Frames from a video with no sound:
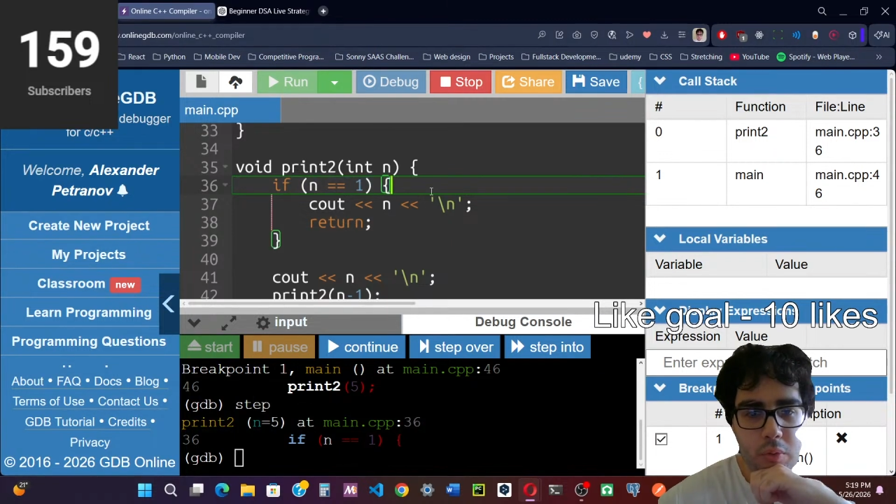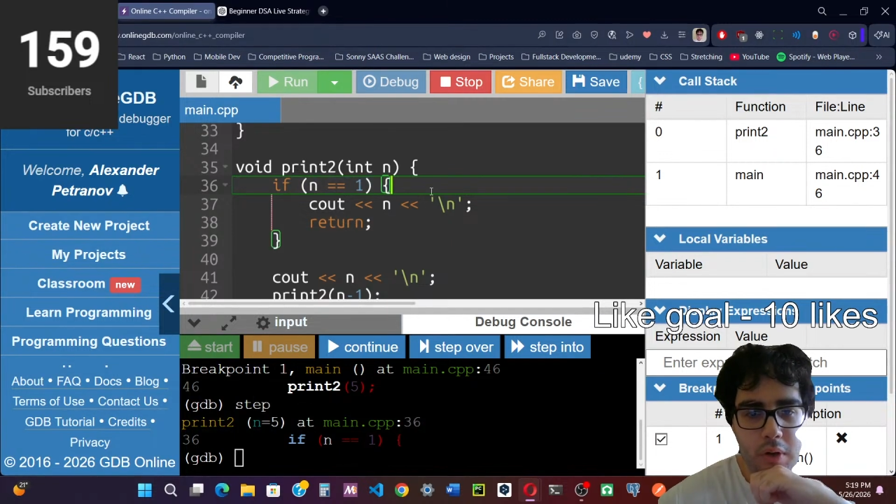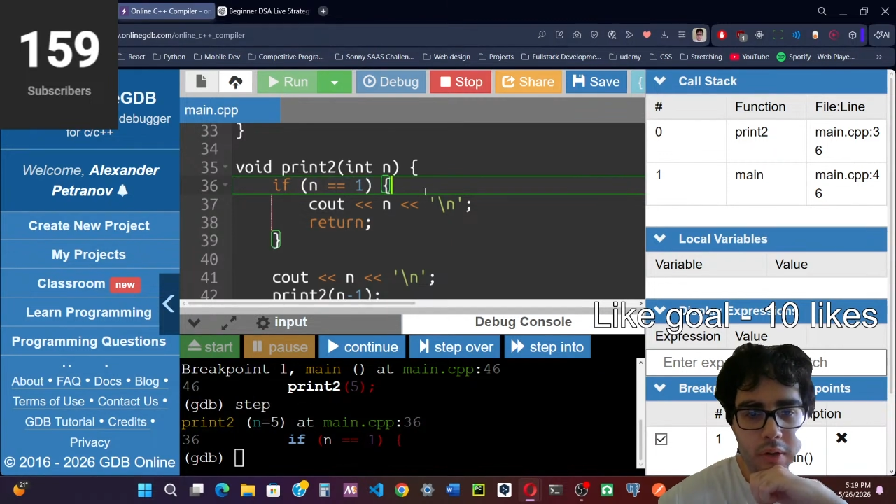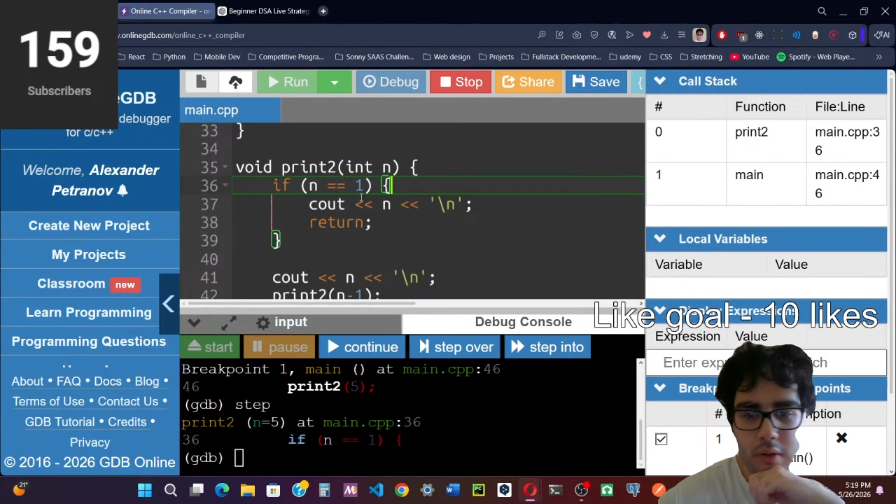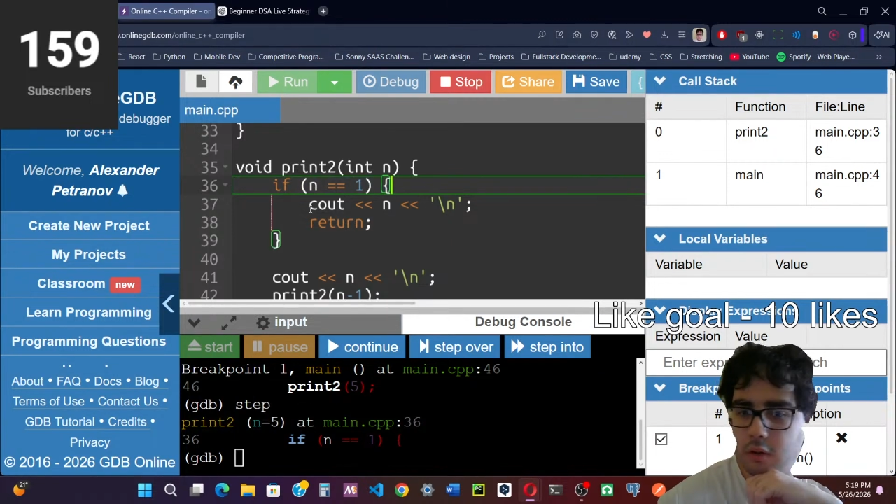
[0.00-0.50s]

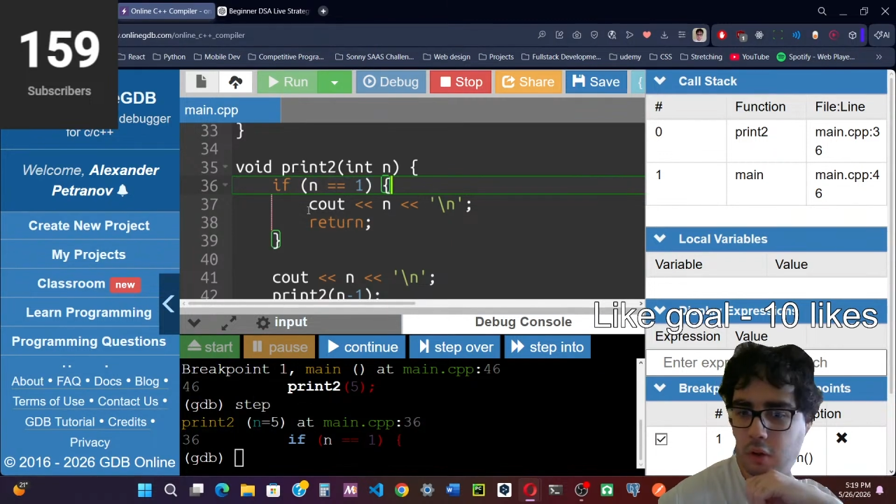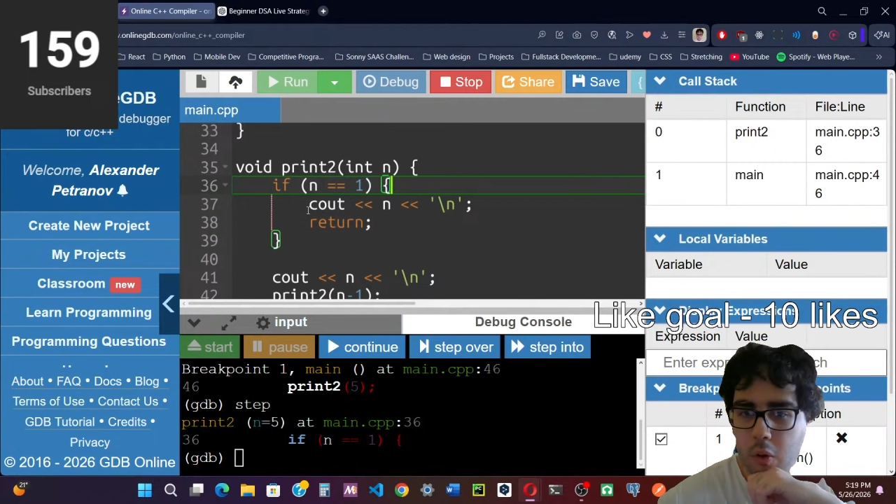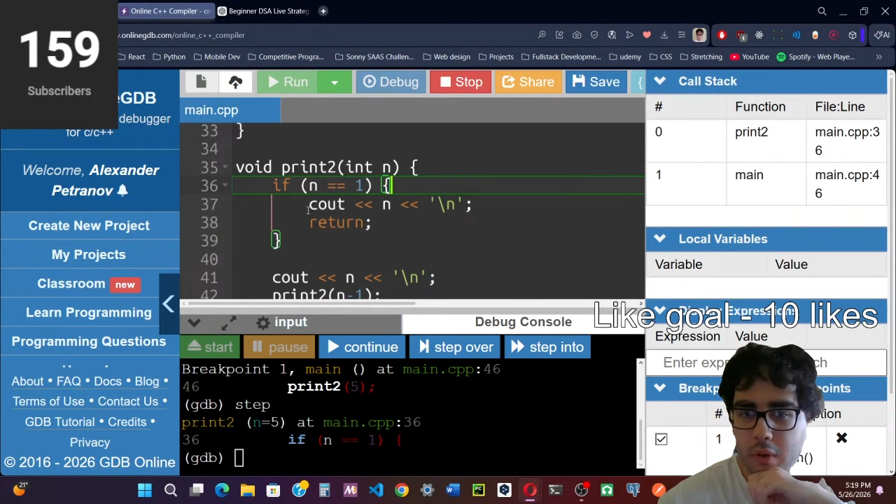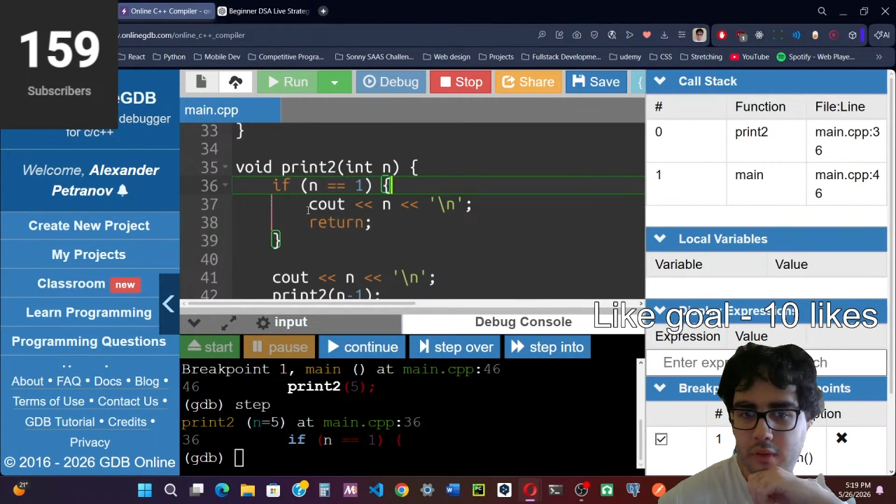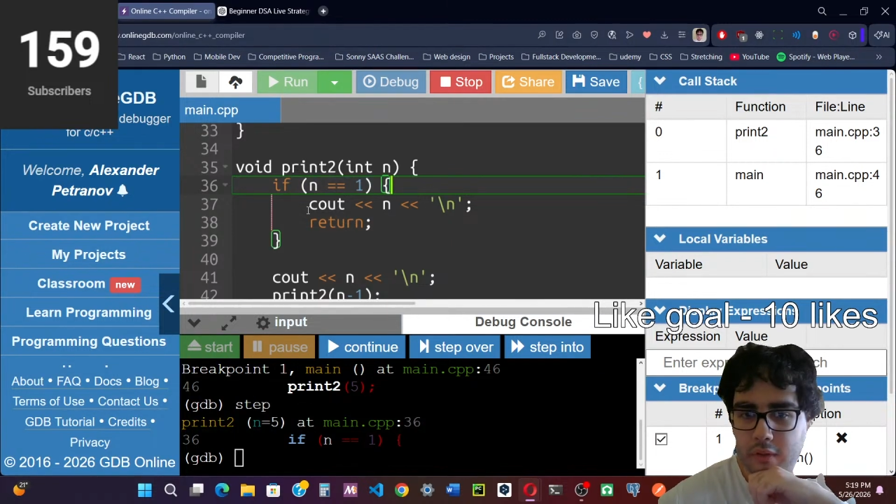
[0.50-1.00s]
1?
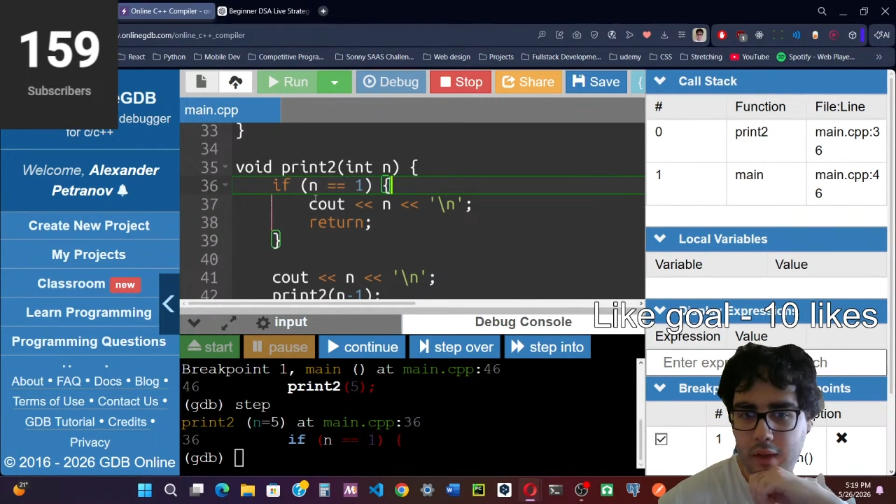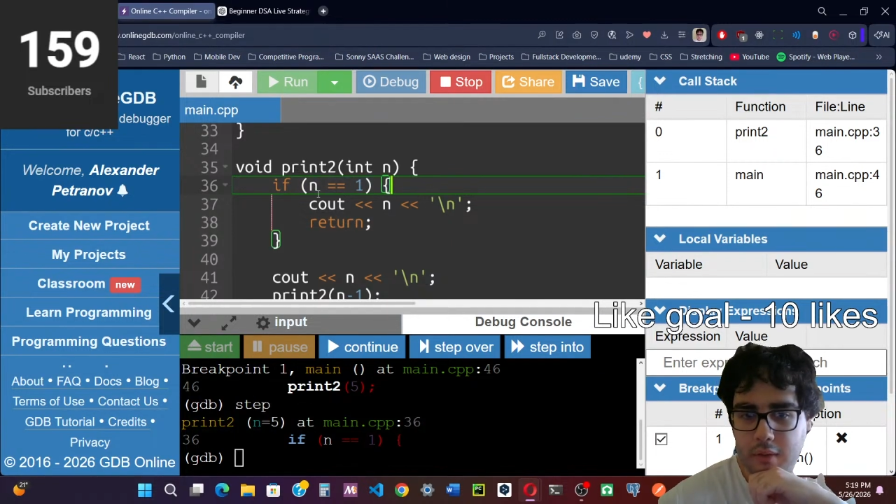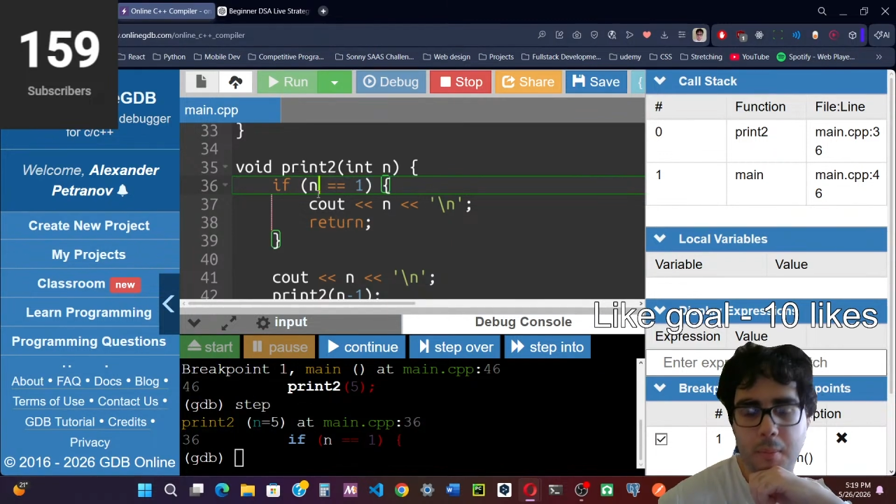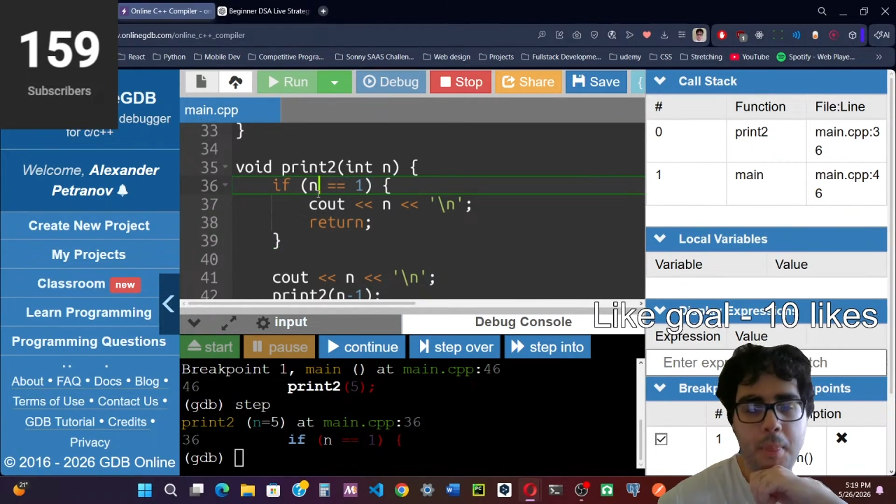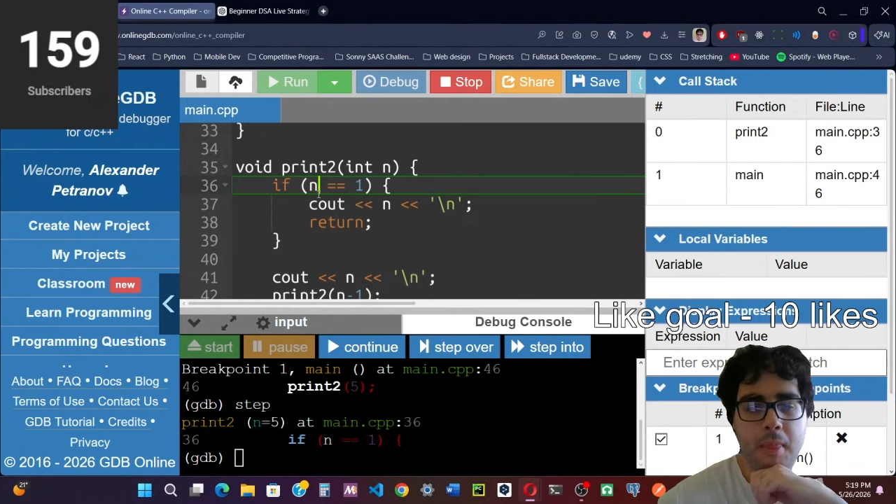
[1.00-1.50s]
No, it's not.